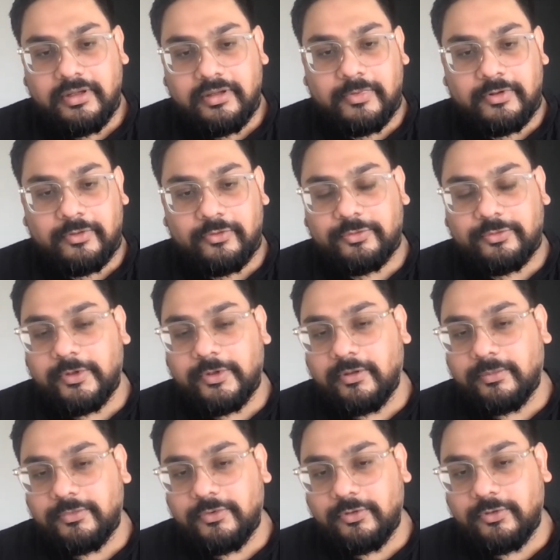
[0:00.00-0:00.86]
to spin
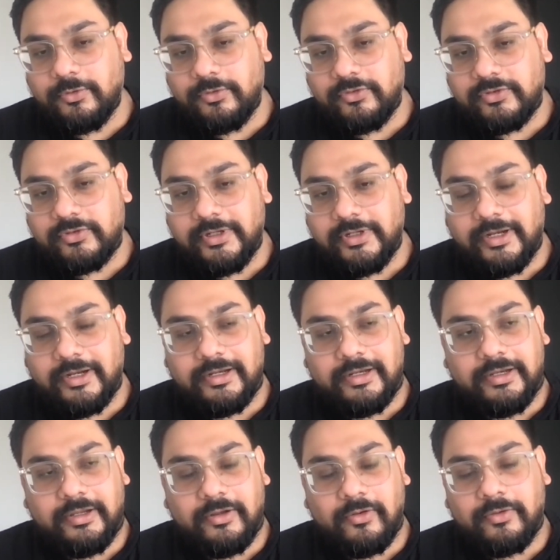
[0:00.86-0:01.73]
up the nodes
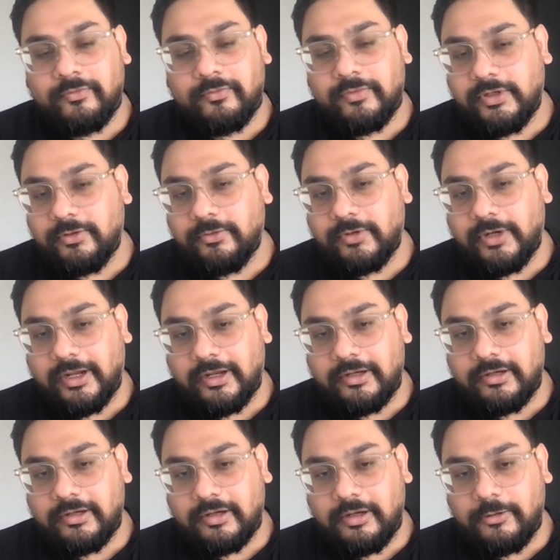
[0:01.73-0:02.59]
directly within
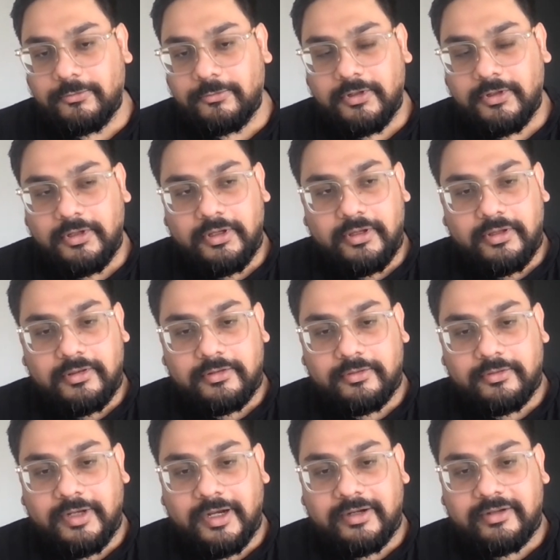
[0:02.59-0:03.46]
Oracle Cloud.
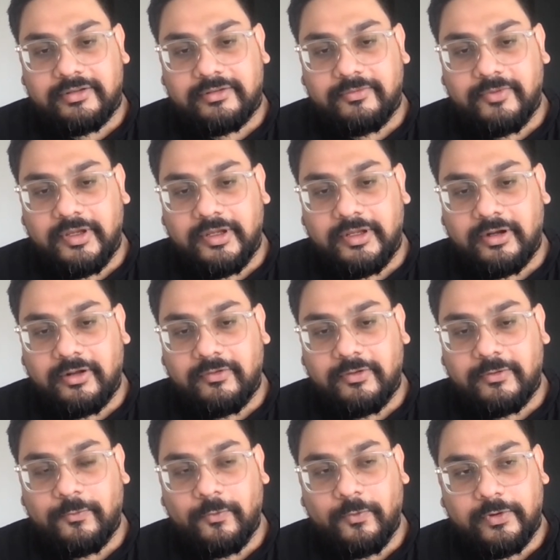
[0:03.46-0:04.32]
So that's where
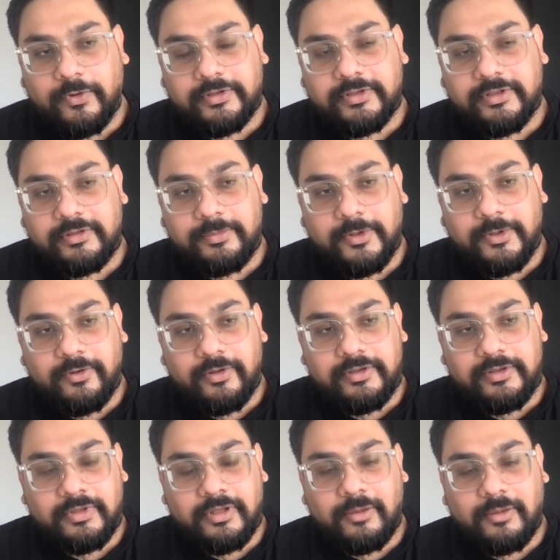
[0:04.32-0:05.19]
our focus is,
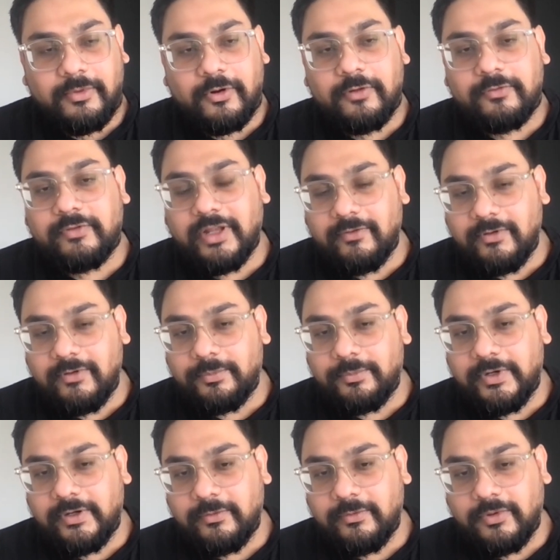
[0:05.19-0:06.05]
because the amount of
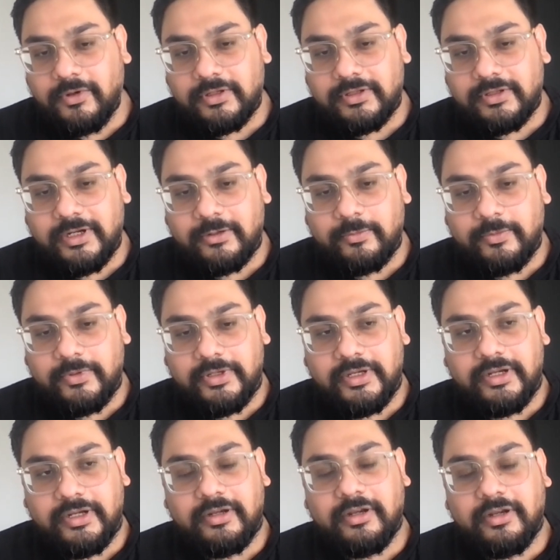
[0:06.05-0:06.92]
development work that we
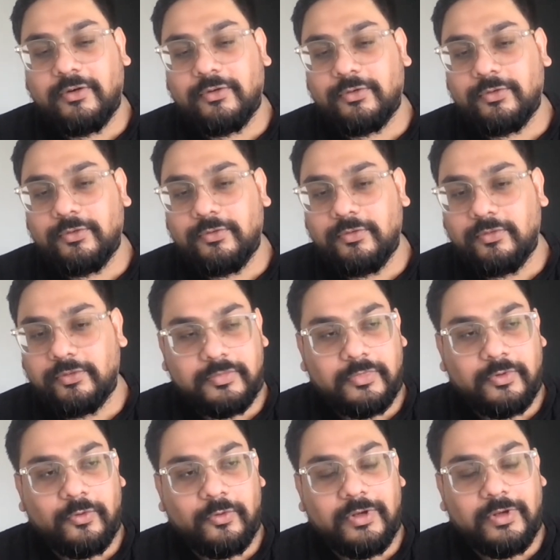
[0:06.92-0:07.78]
need now to
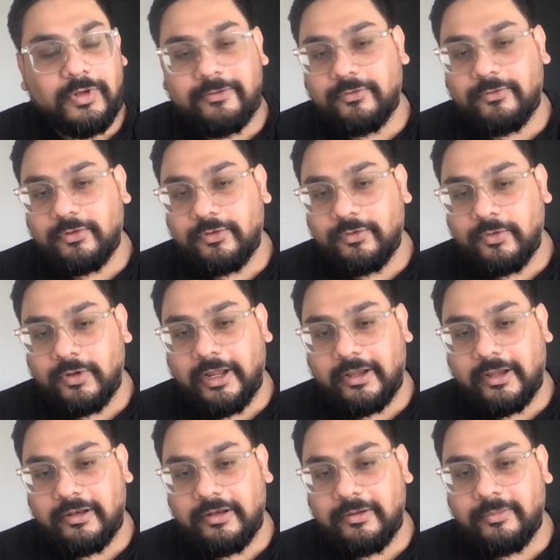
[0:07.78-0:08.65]
go live on
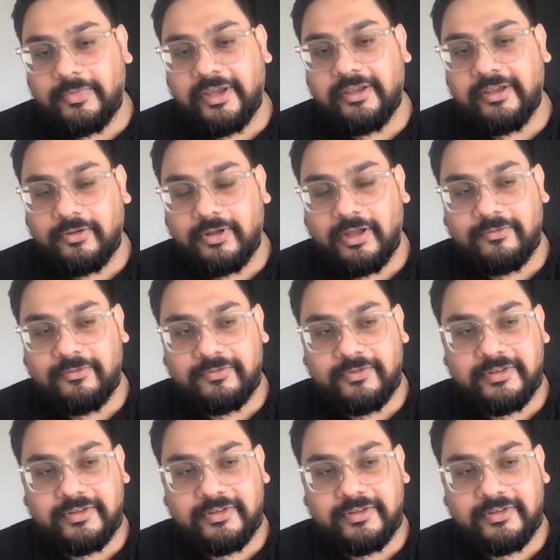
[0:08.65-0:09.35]
Oracle, migrate, have the